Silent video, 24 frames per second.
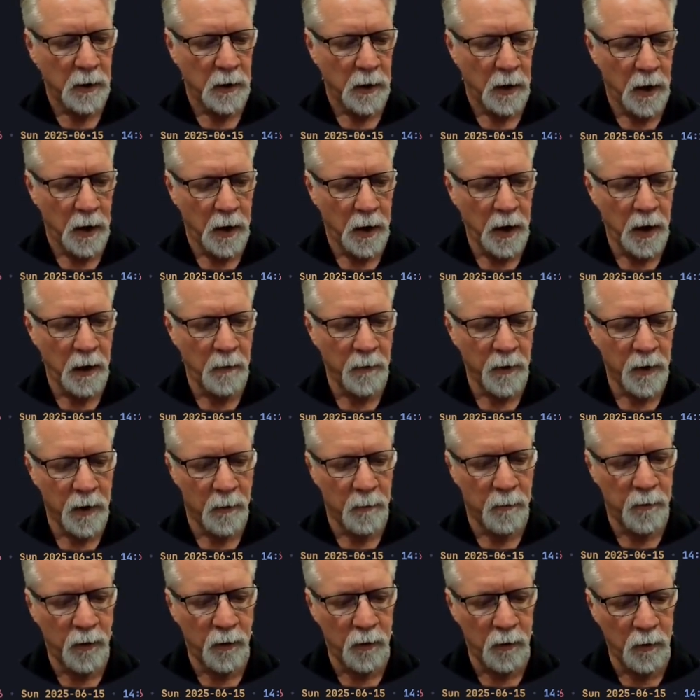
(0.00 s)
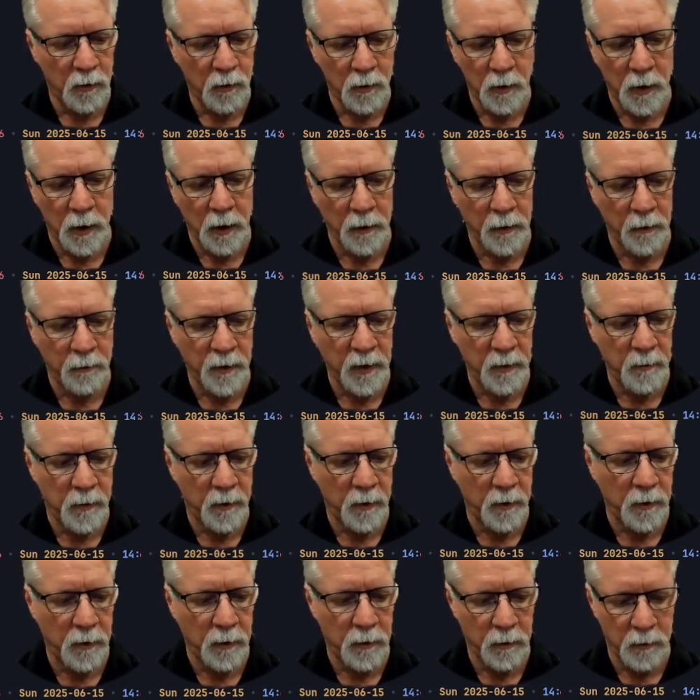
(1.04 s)
and we're going to pull the
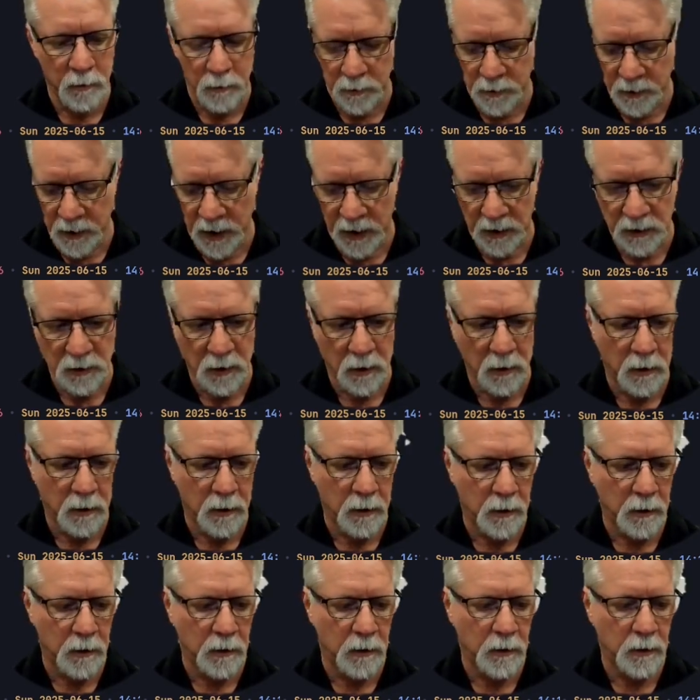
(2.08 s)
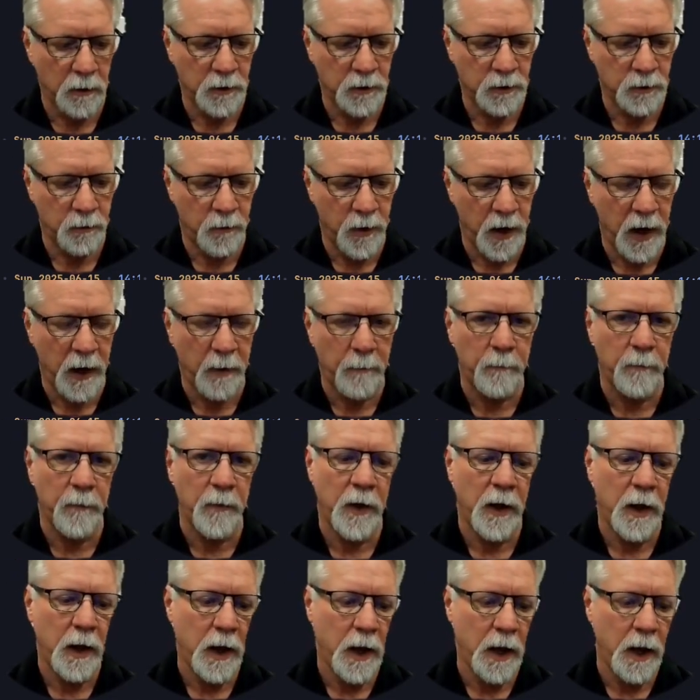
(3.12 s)
repo-r trap,
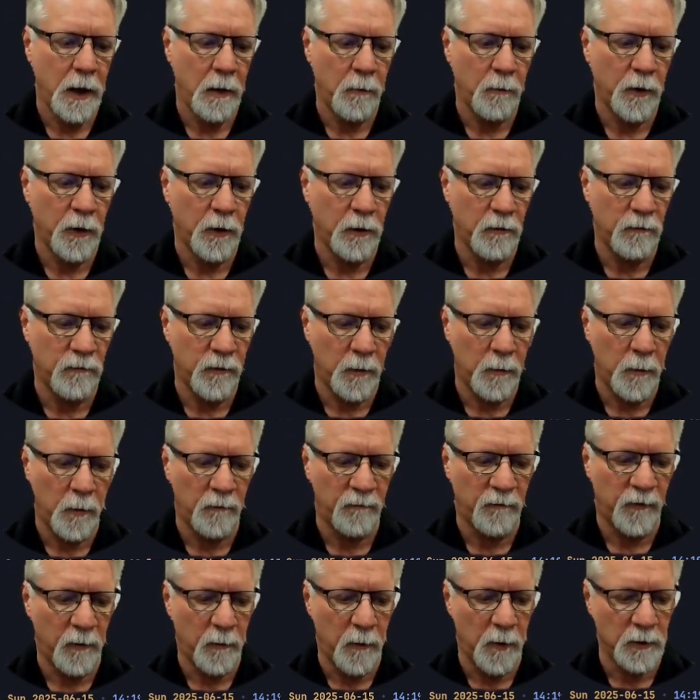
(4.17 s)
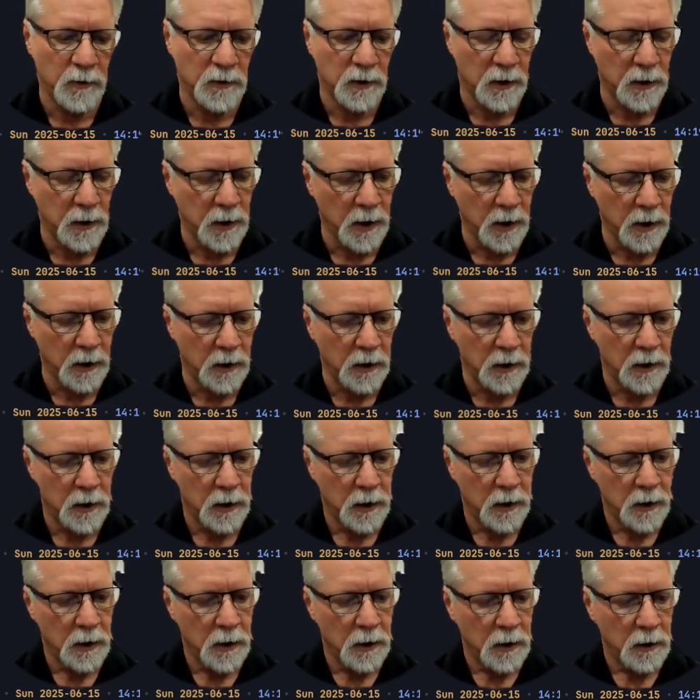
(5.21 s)
and we're going to do verbose on that.
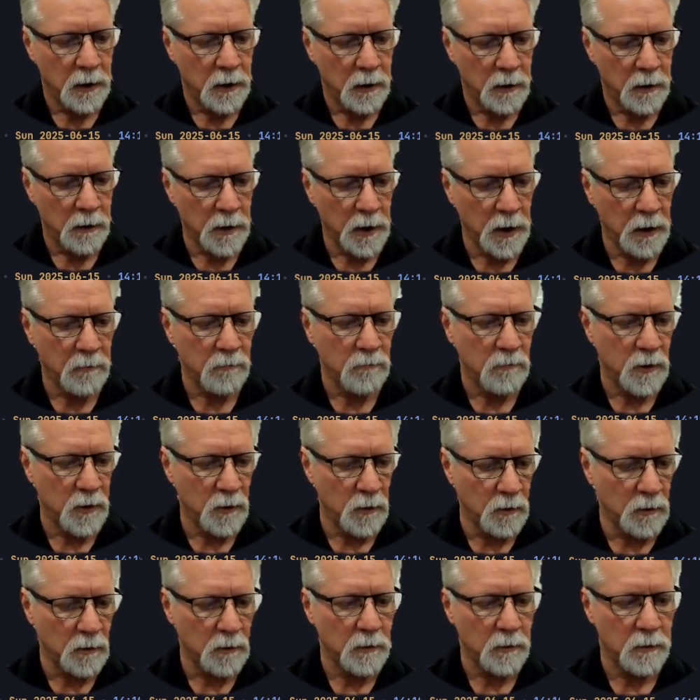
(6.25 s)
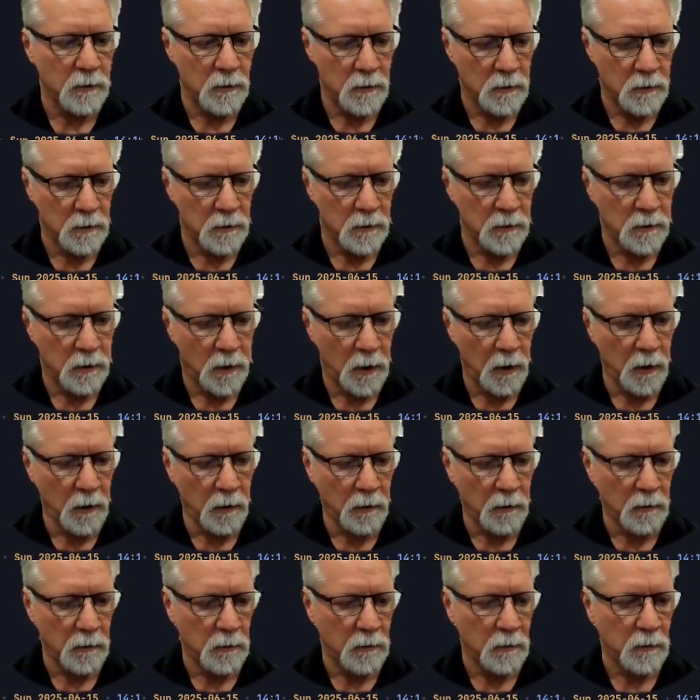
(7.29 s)
Okay, cool.
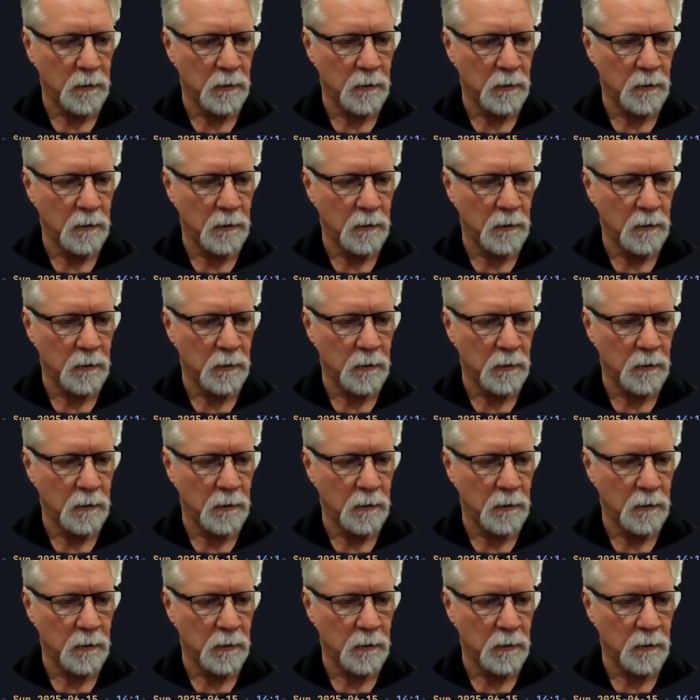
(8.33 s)
Uh-oh.